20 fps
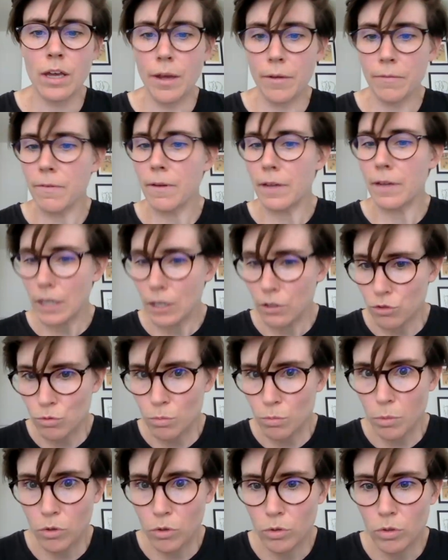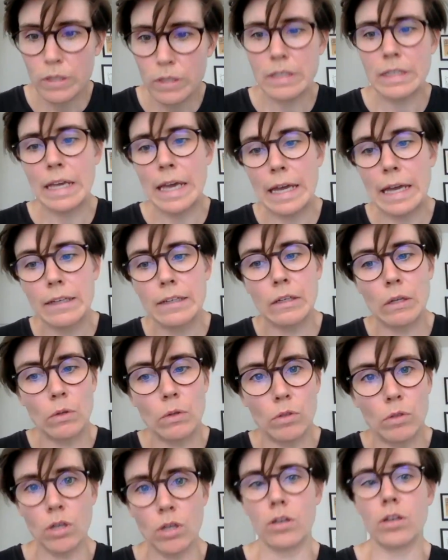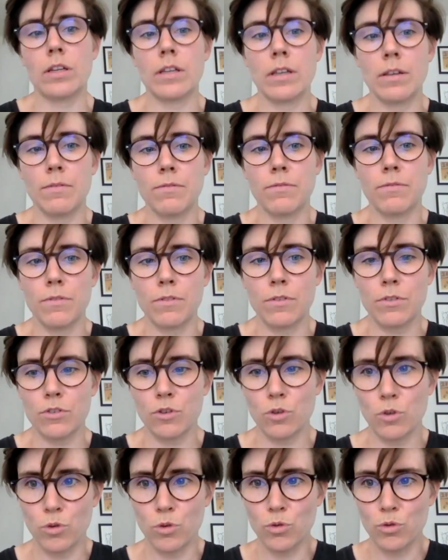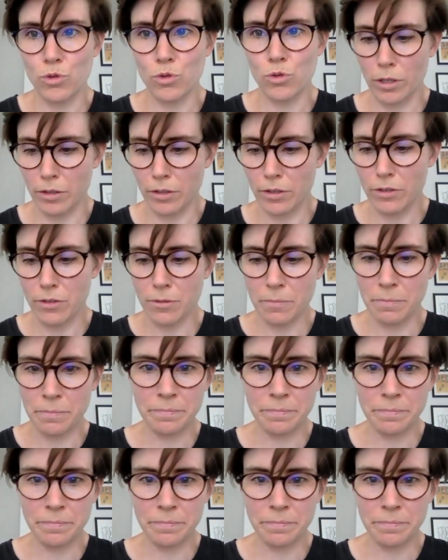financial models and alternative solutions.